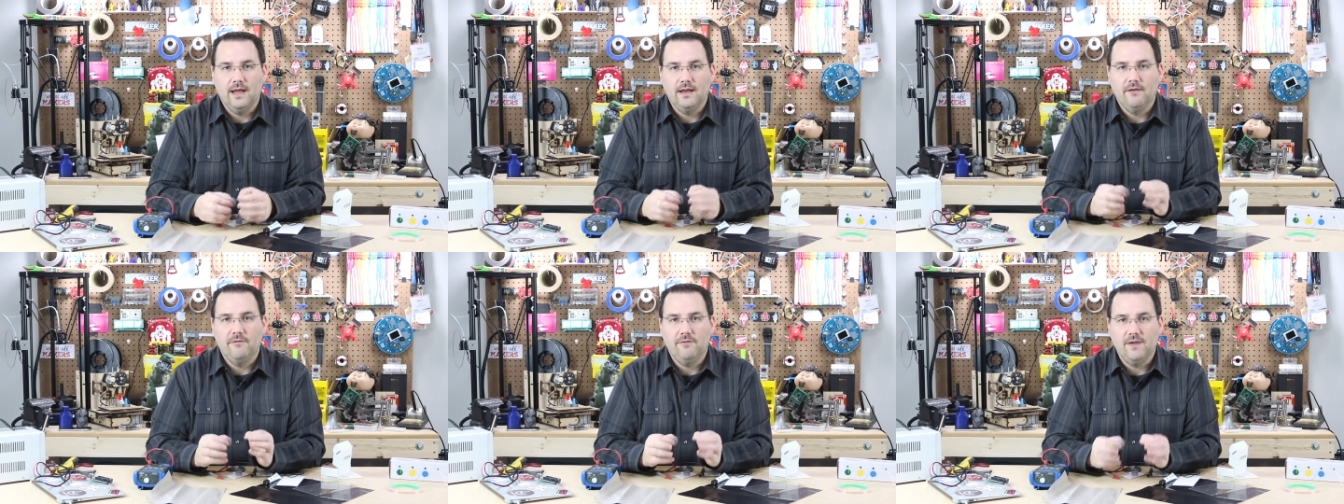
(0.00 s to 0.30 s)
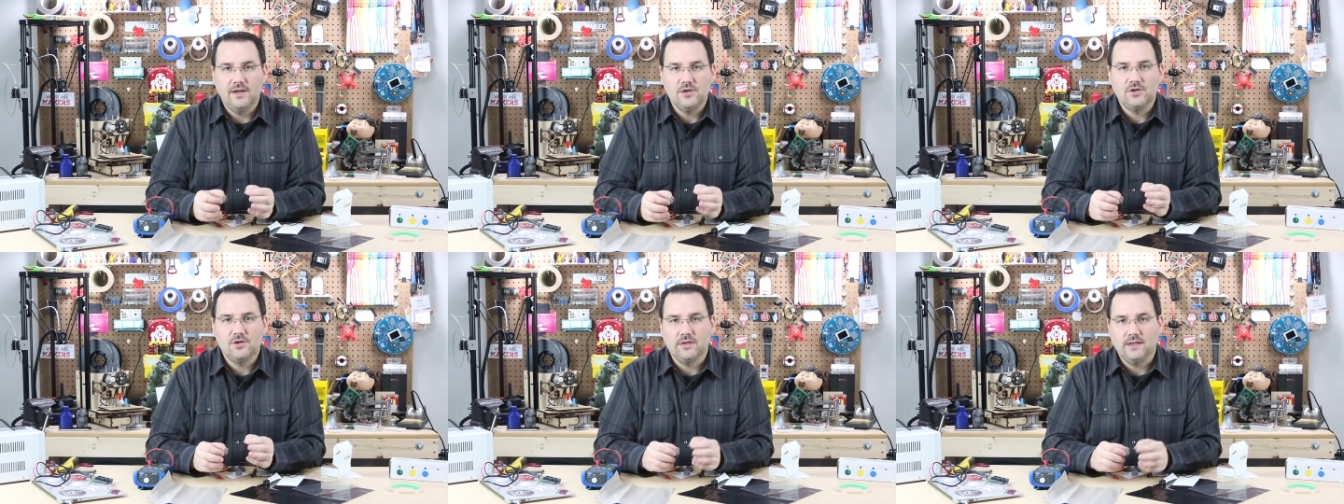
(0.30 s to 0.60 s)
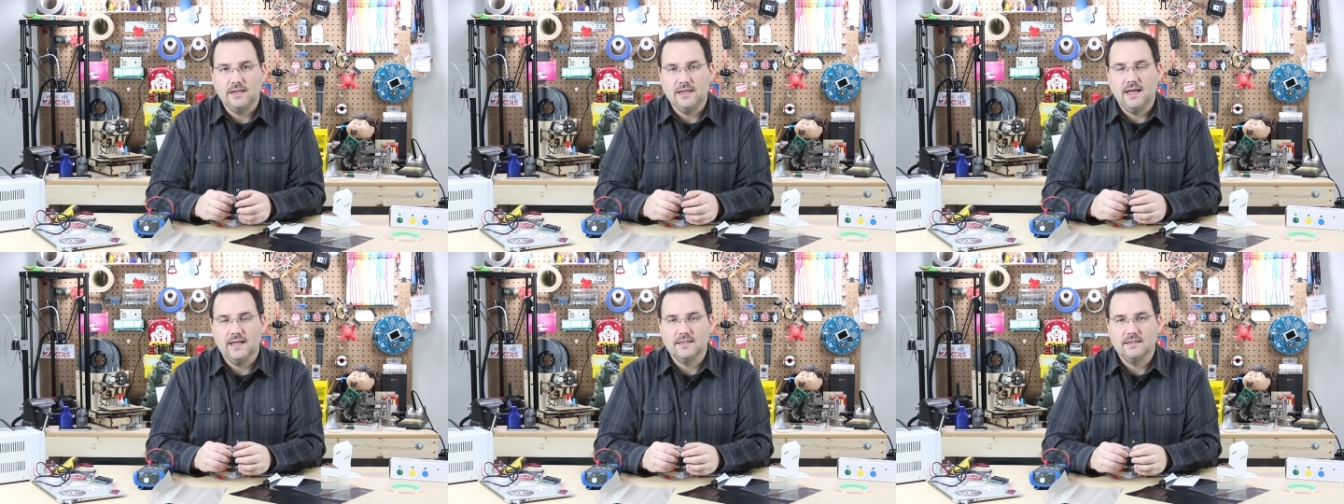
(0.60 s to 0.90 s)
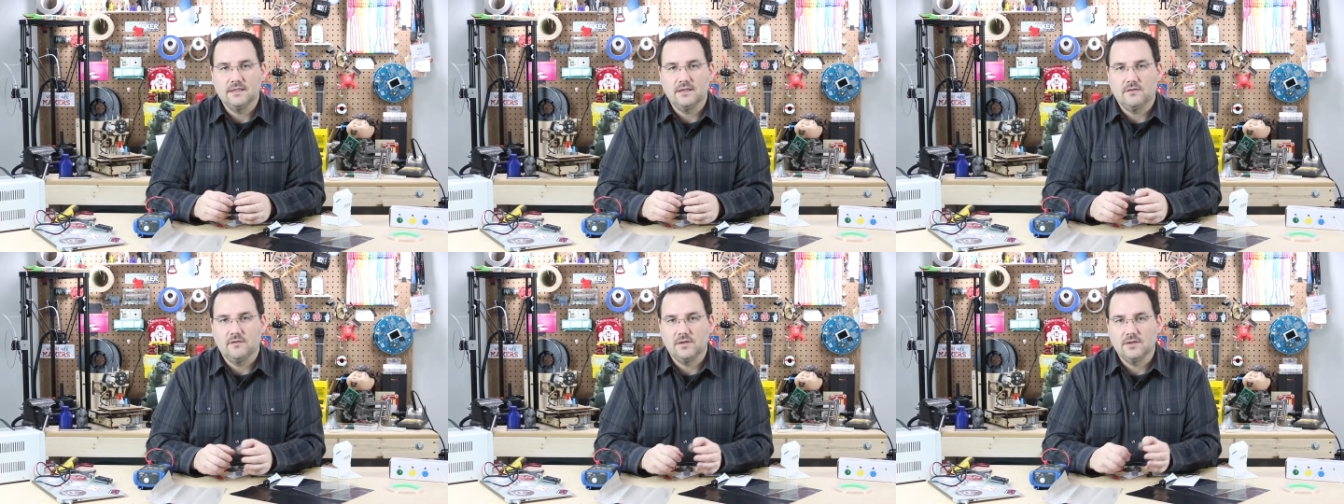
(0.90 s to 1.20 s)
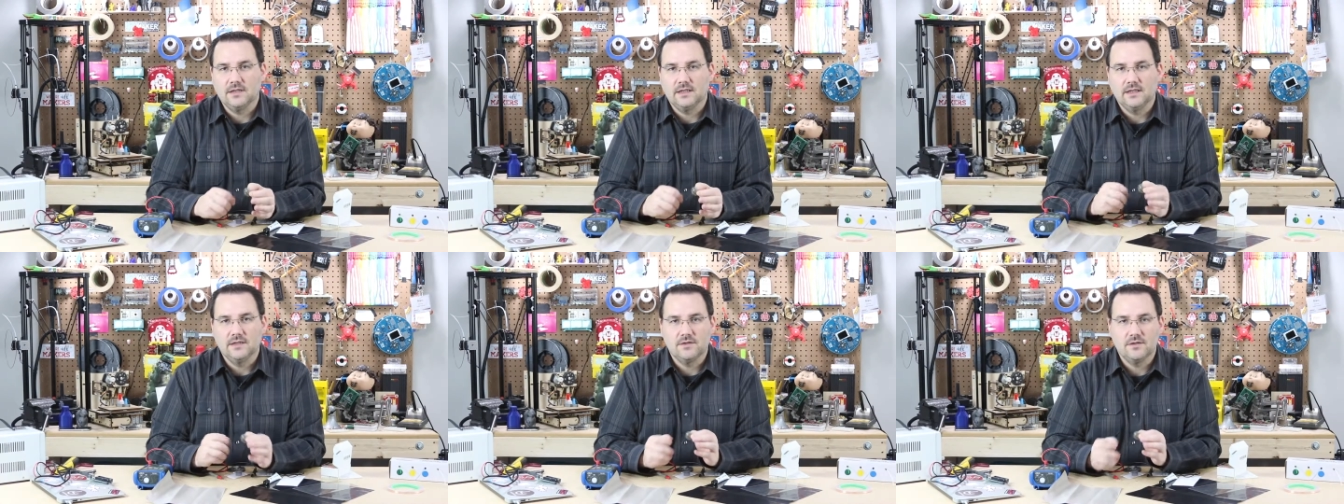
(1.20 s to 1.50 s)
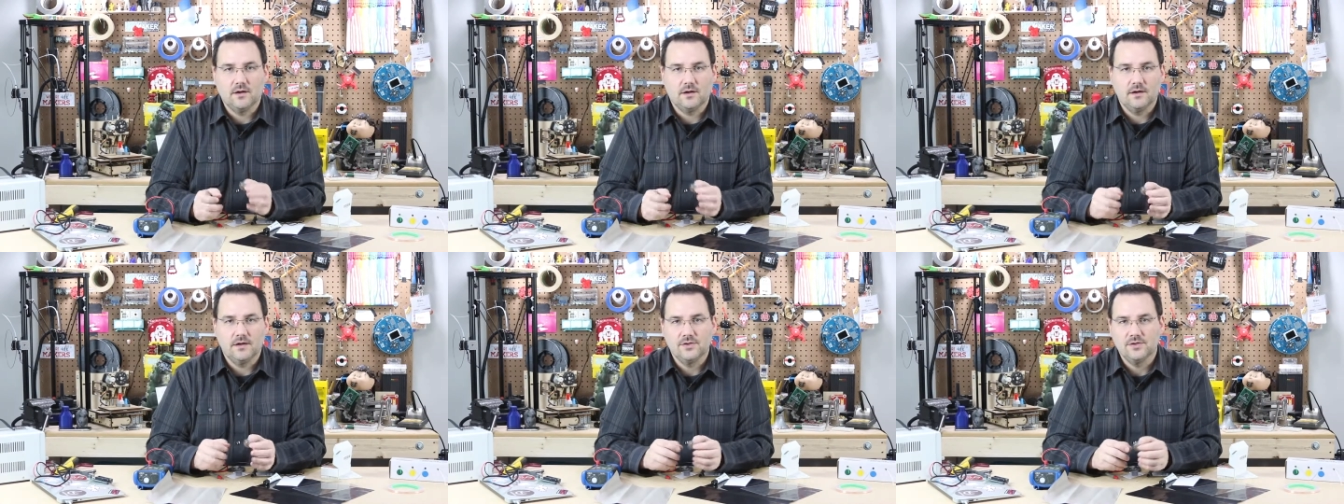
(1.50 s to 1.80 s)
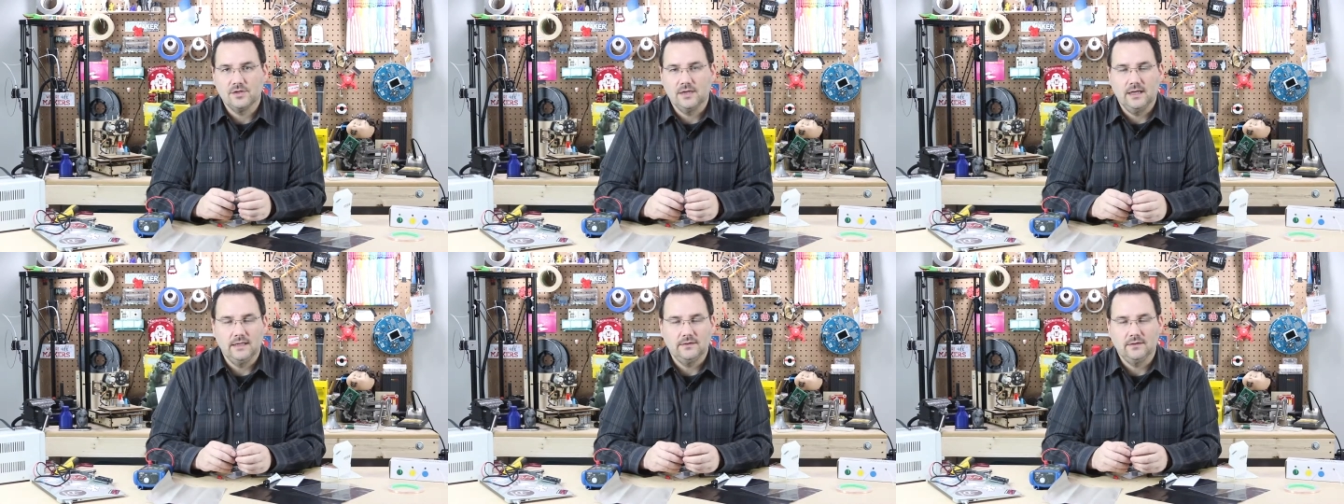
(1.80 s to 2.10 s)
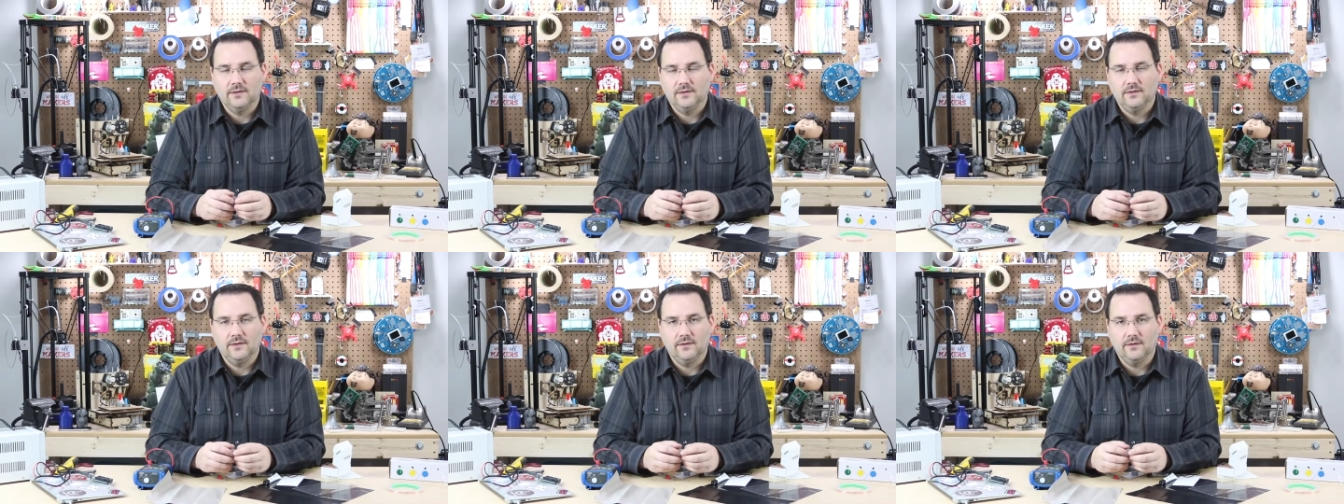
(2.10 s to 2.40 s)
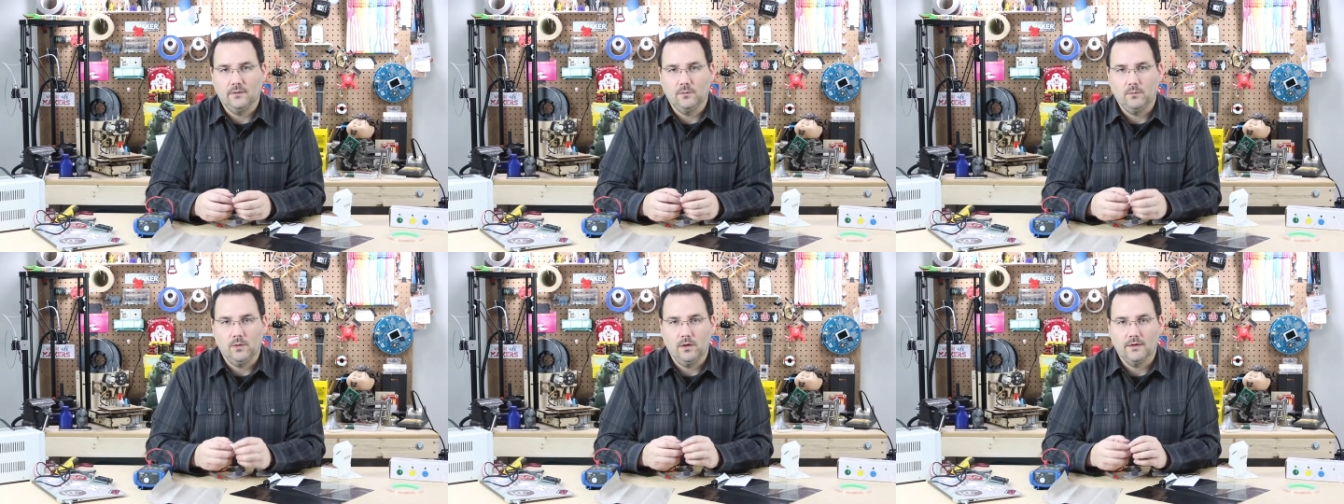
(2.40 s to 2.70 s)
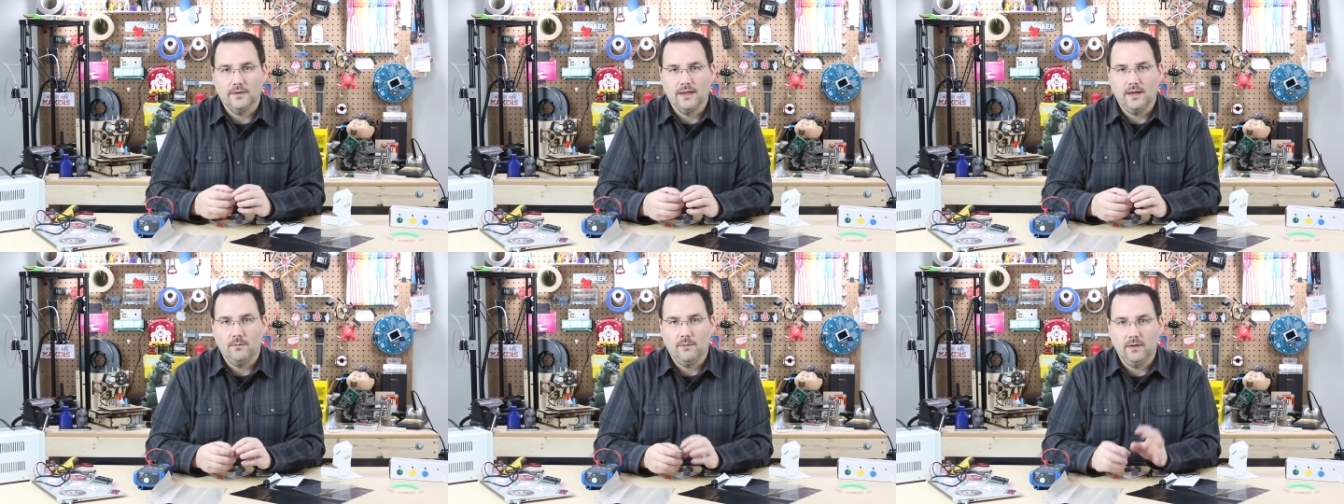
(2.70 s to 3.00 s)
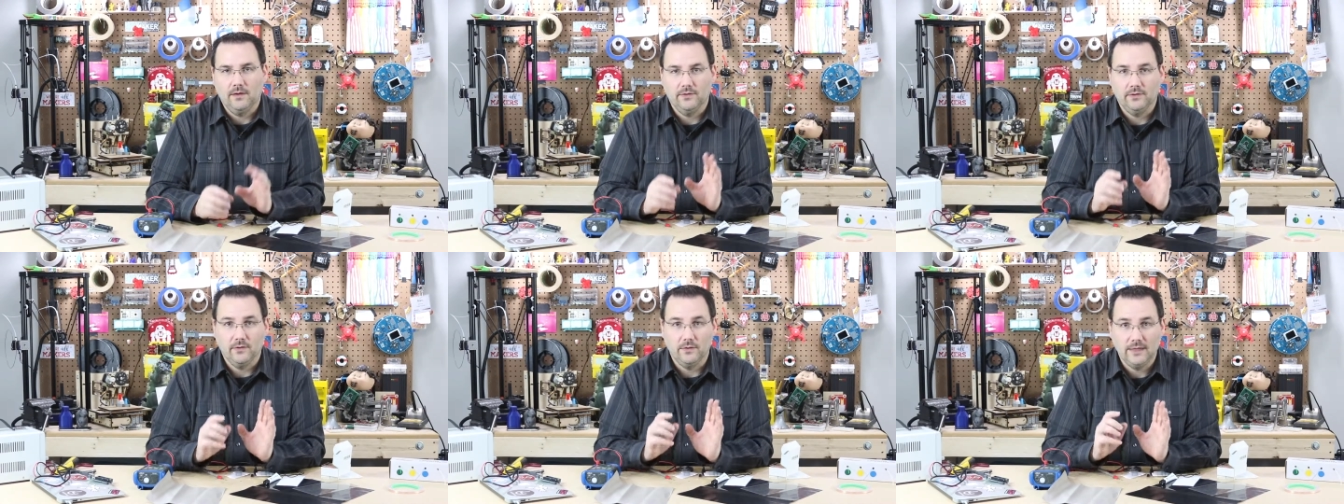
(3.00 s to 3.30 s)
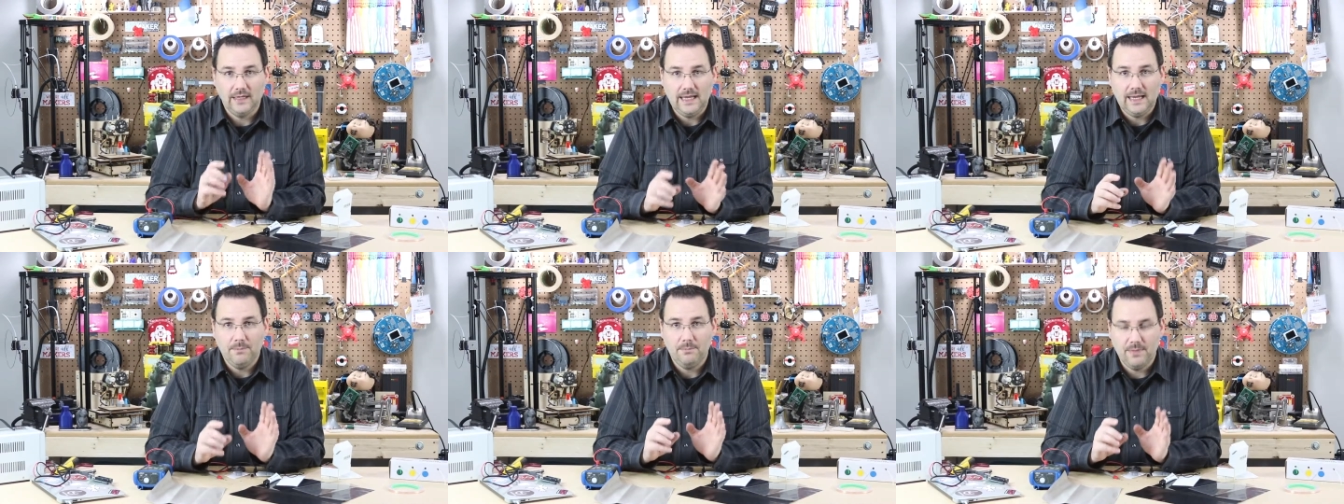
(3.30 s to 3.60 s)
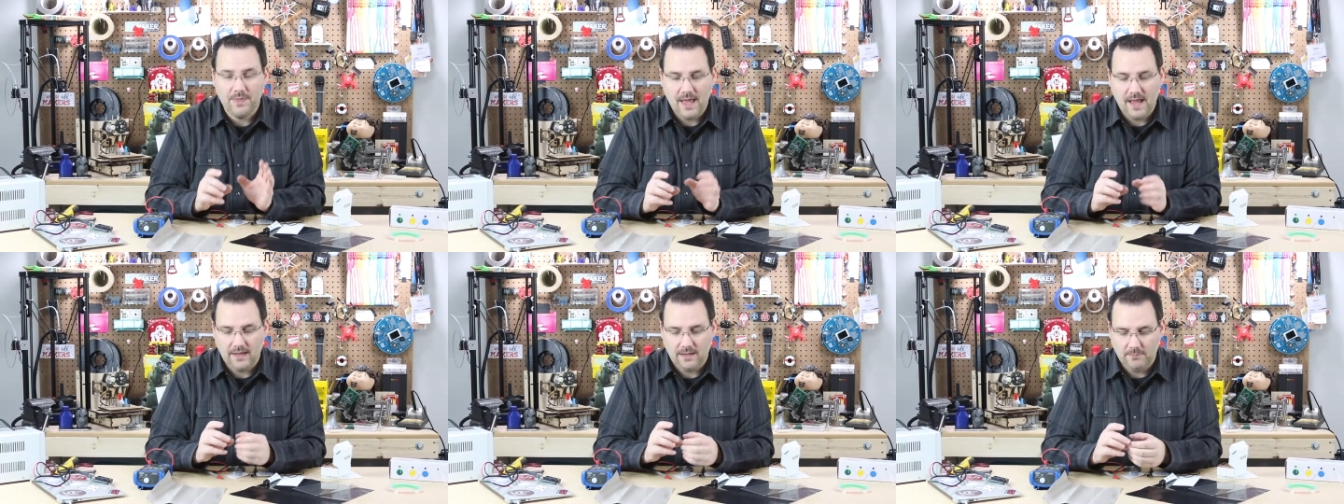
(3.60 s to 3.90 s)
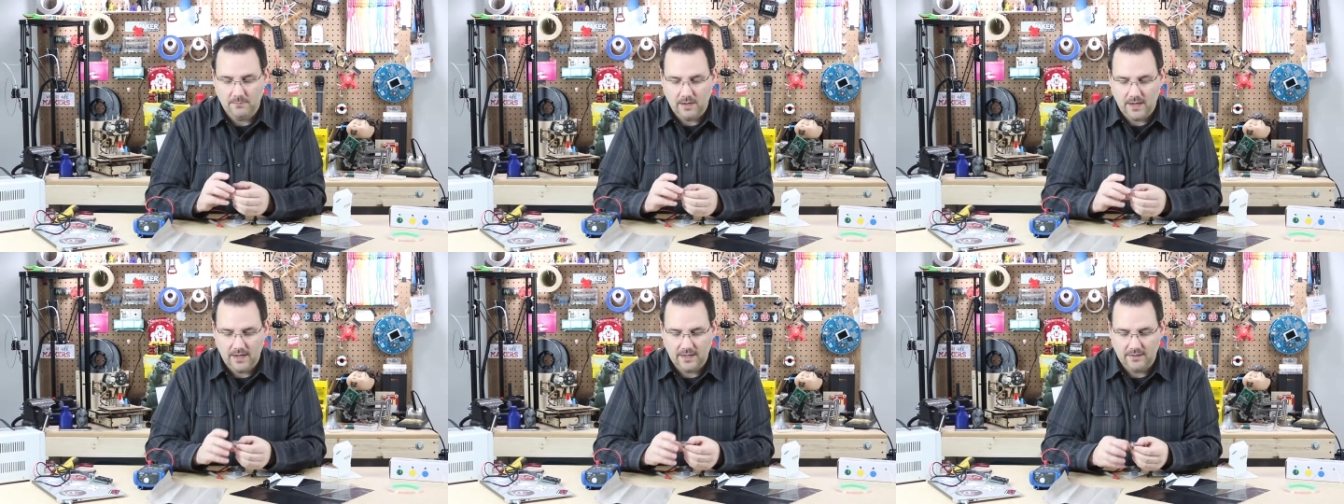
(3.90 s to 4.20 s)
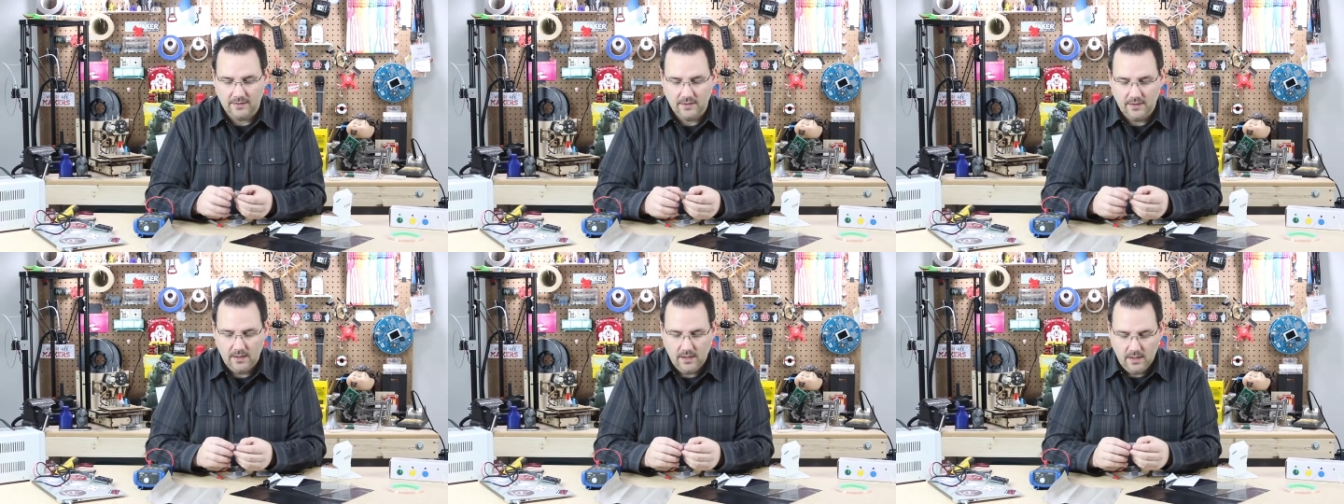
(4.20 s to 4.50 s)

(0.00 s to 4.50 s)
and eventually that silver is going to tarnish and it just doesn't work that well. So keep that in mind.